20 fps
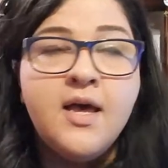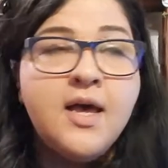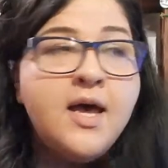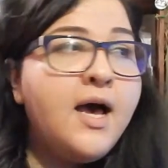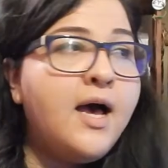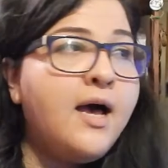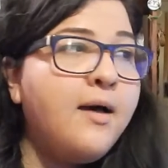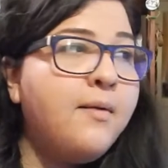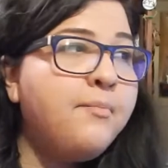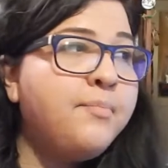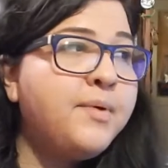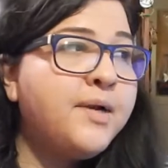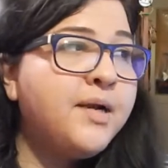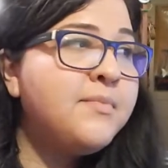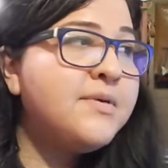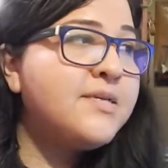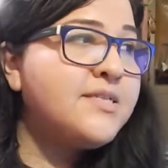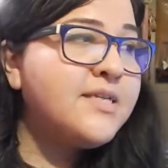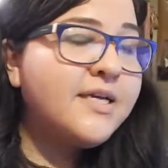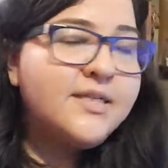Uh, but I'm
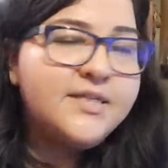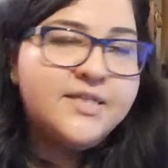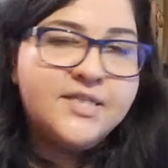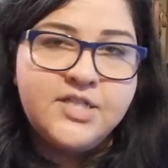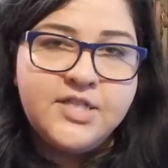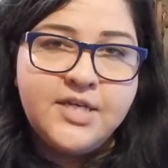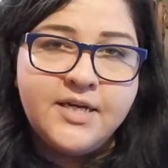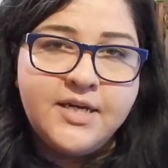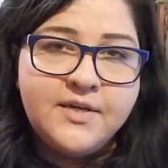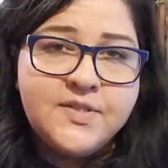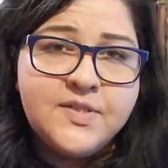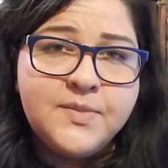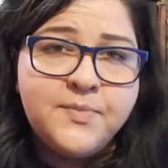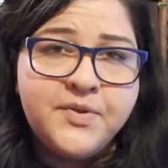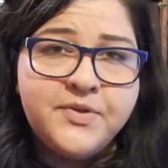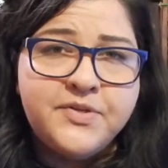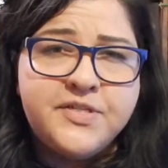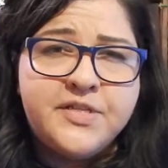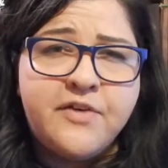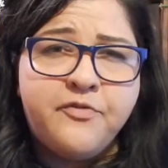excited to check out some
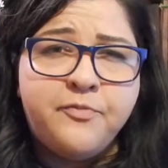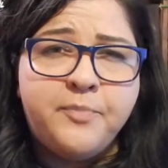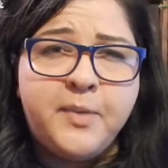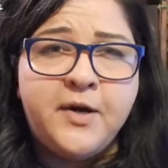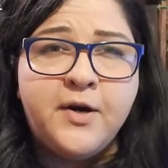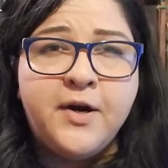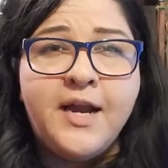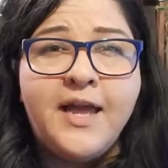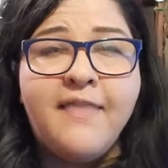other stuff by her.